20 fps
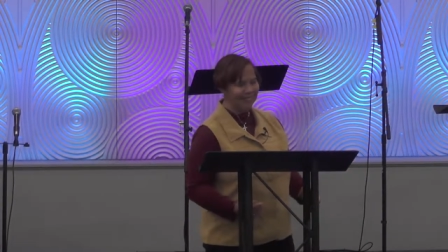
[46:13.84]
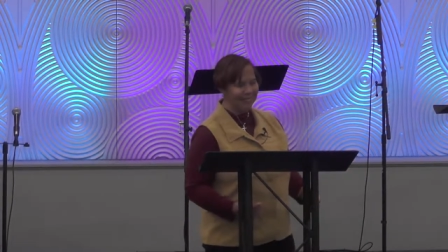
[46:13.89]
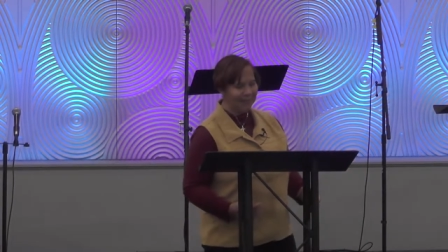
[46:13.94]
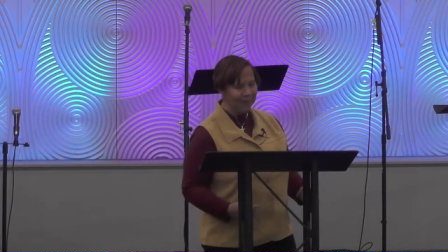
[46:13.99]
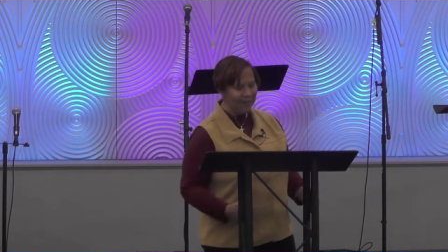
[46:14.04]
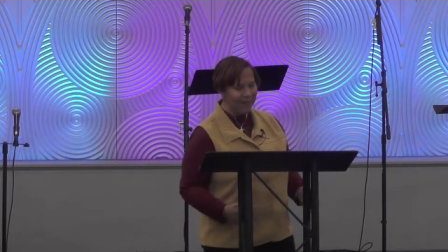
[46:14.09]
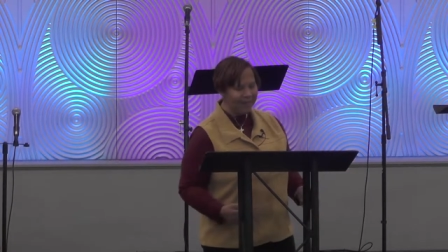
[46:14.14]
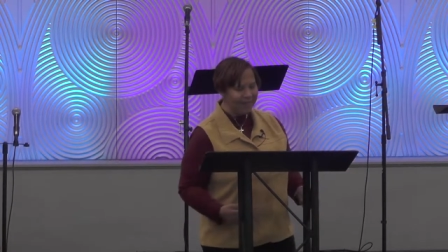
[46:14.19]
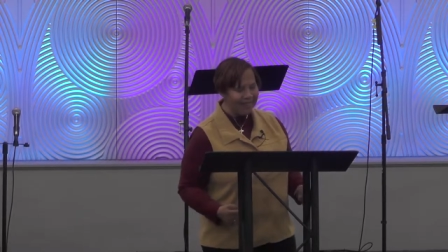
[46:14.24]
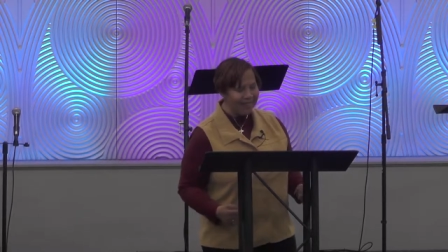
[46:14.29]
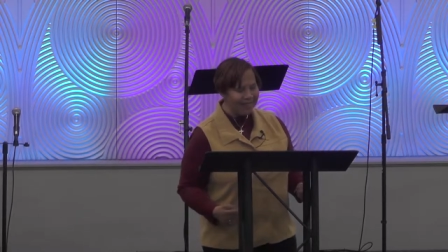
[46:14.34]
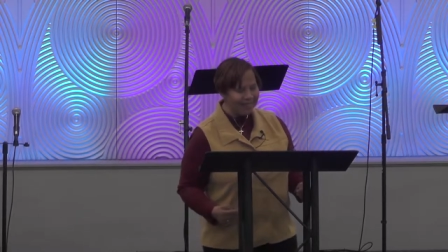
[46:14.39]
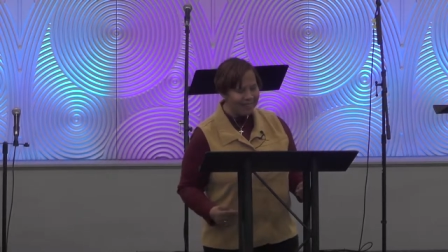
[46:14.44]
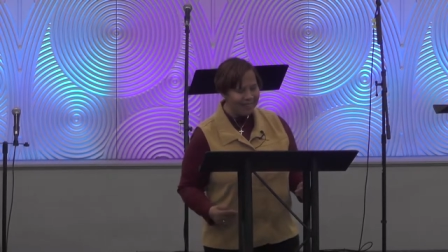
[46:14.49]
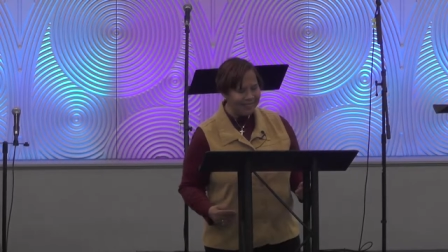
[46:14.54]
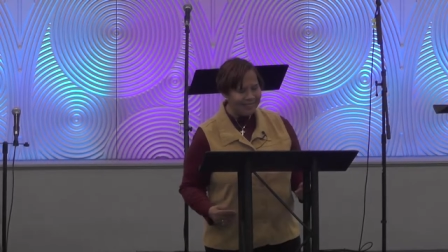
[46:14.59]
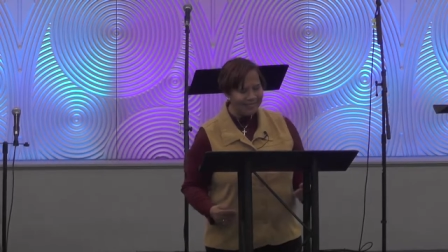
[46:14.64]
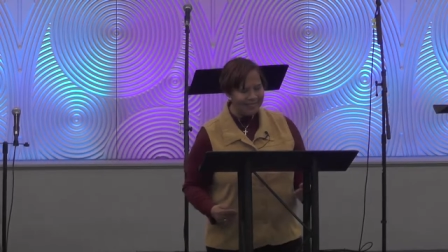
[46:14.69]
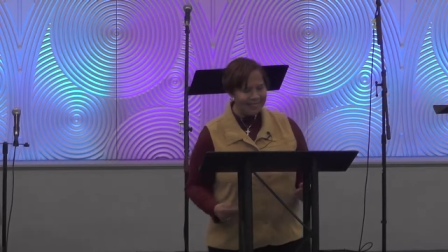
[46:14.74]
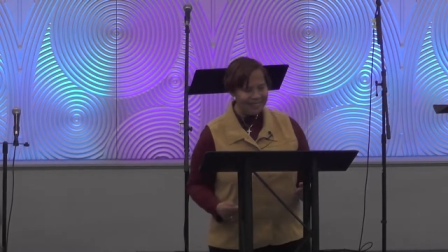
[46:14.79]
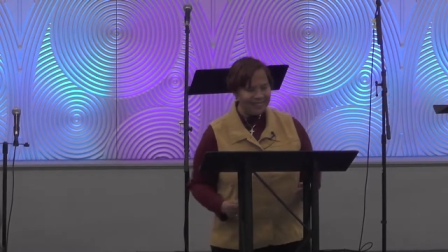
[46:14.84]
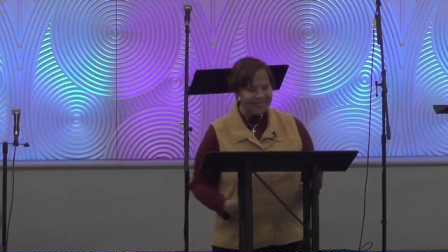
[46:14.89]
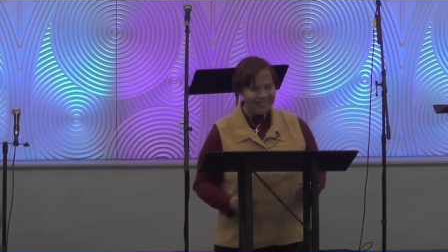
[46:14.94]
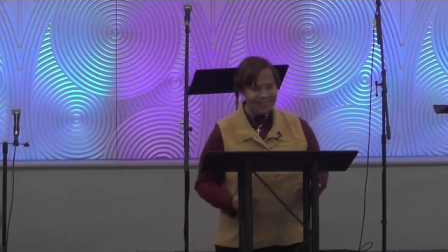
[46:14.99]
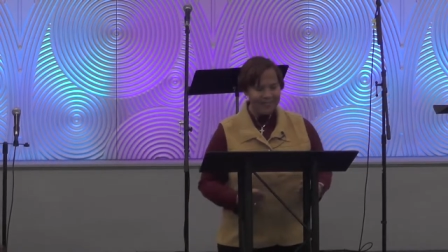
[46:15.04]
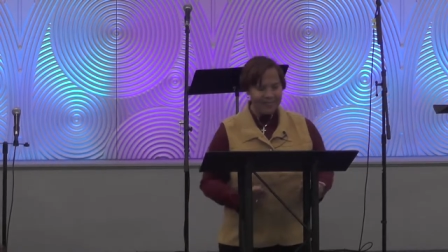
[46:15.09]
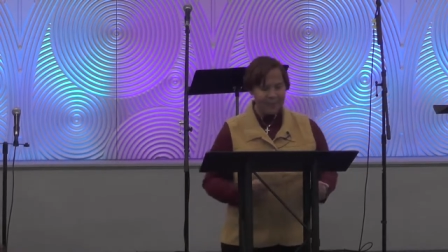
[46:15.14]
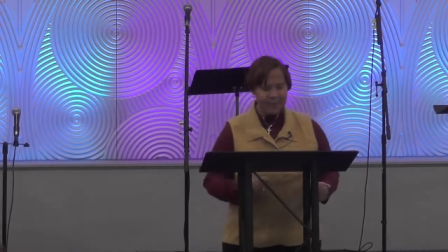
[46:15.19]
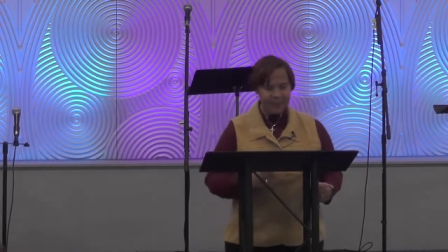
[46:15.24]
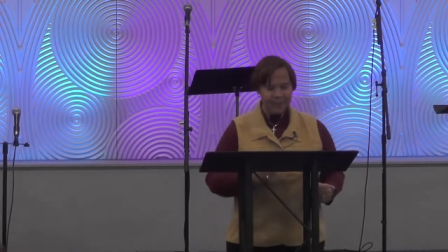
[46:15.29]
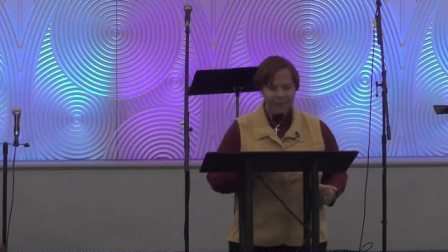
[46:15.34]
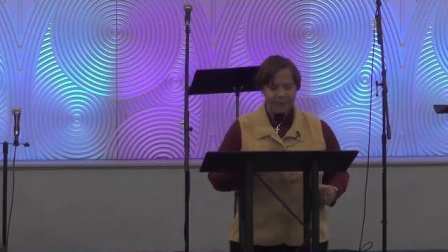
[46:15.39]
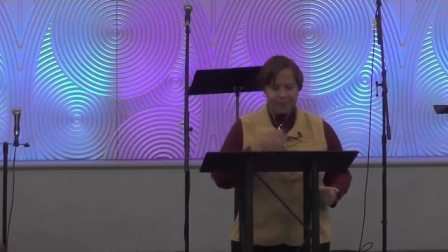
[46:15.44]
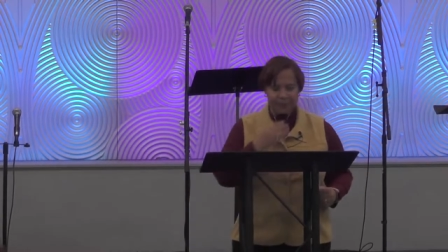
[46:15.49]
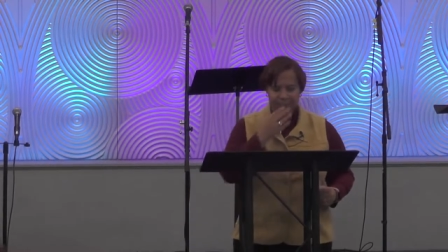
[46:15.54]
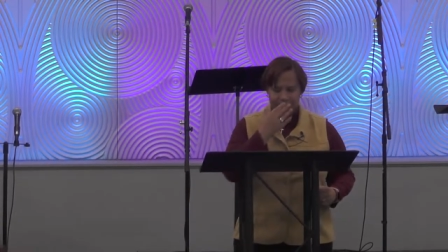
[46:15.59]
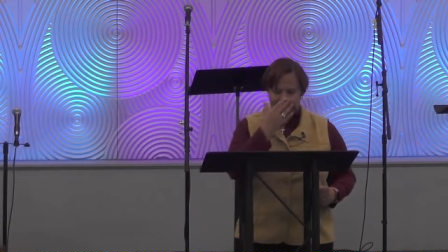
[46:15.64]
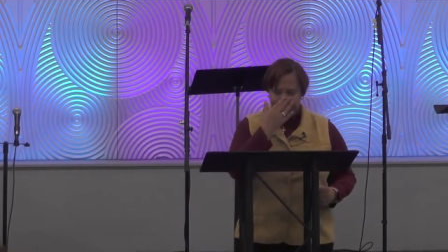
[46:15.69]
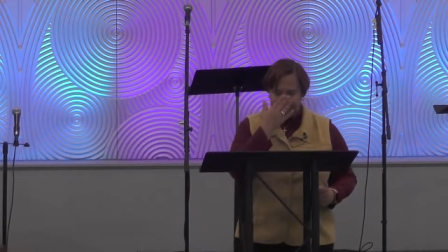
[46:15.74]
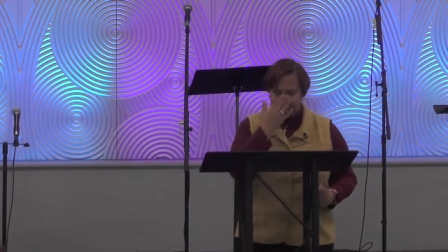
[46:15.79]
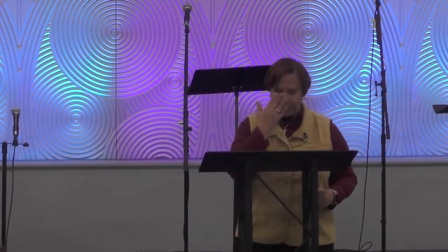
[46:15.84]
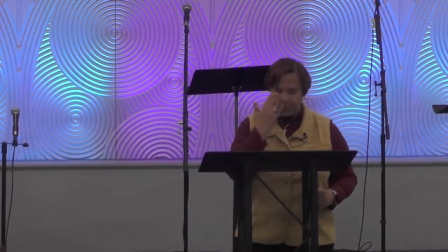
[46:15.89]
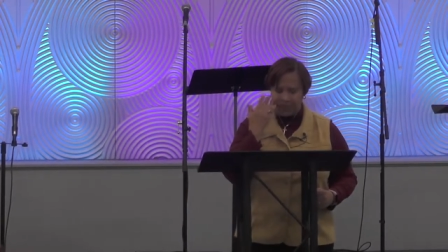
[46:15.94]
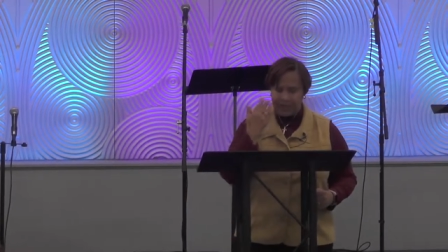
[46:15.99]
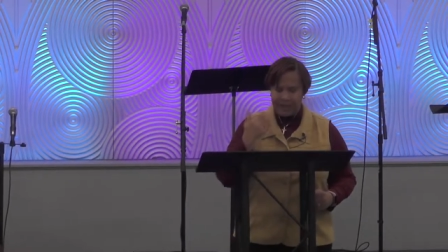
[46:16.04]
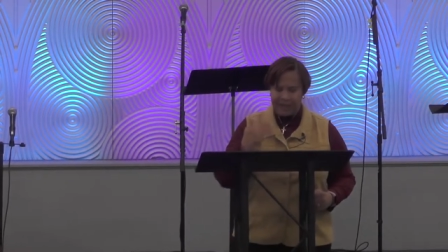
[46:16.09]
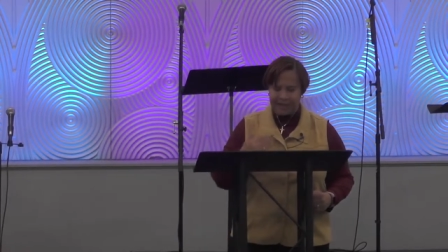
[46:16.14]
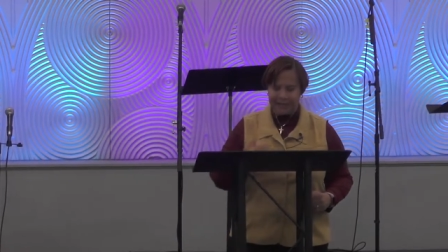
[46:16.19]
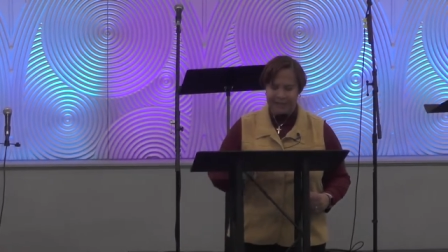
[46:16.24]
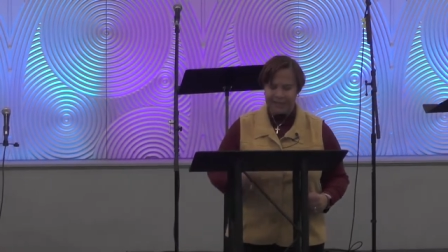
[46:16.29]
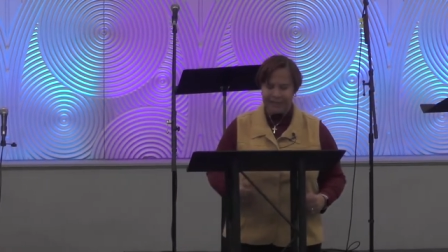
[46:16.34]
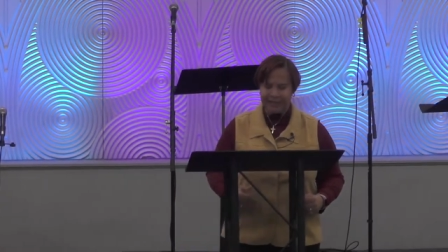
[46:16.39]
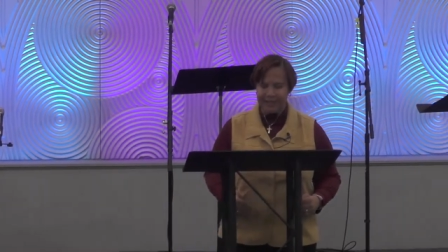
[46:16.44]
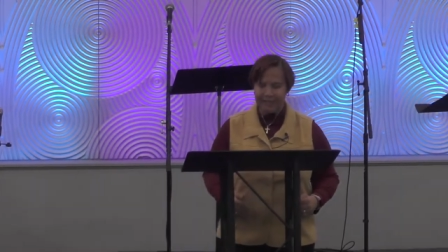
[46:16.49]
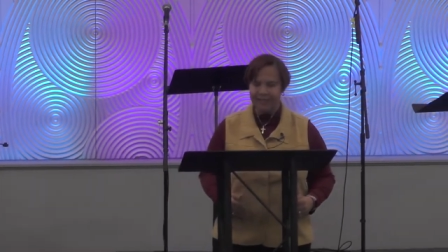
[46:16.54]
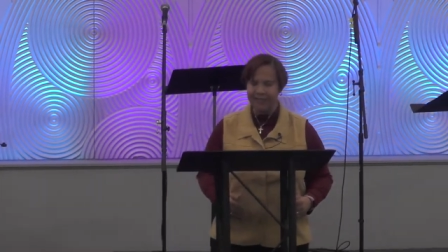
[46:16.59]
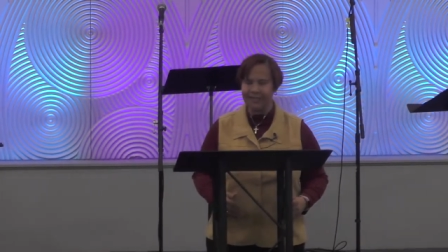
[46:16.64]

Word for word: Amen? Building blocks,